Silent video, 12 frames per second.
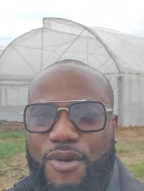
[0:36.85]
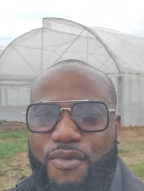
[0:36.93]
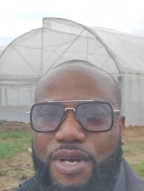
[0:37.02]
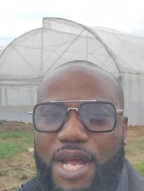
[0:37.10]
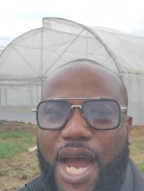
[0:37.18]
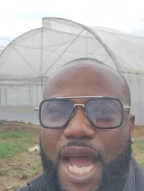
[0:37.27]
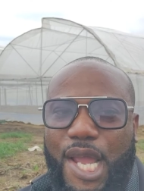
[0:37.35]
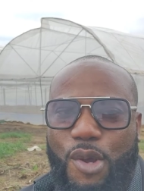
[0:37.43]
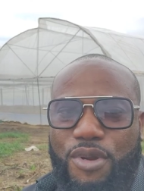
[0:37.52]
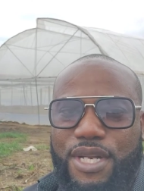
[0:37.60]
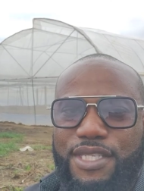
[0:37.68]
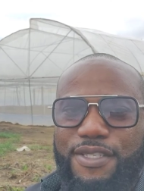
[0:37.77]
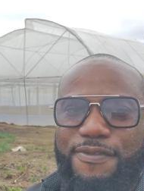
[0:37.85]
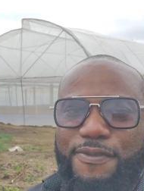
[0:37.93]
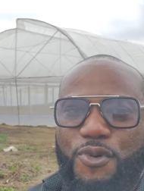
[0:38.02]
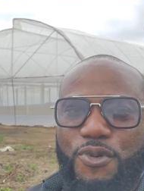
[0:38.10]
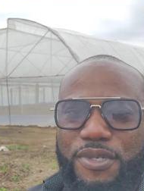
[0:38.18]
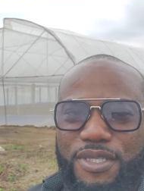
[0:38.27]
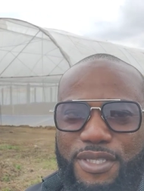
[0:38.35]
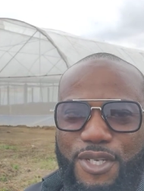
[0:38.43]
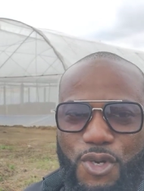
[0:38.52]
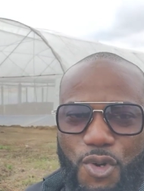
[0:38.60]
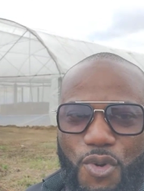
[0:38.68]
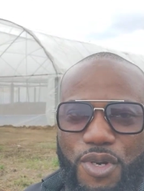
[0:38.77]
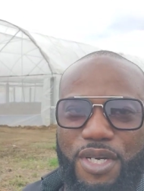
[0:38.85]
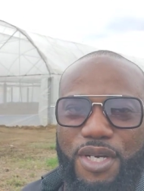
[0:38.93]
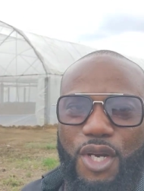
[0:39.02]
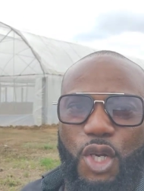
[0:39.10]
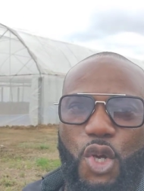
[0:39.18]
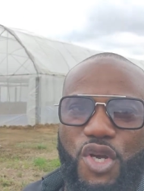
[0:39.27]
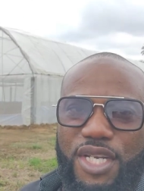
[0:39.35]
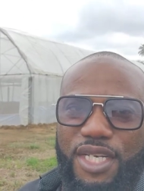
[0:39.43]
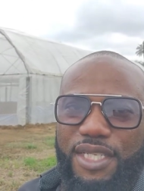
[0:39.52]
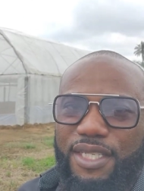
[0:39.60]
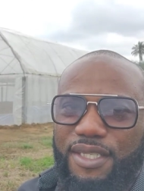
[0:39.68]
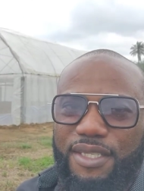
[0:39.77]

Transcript: with high quality foods grown locally.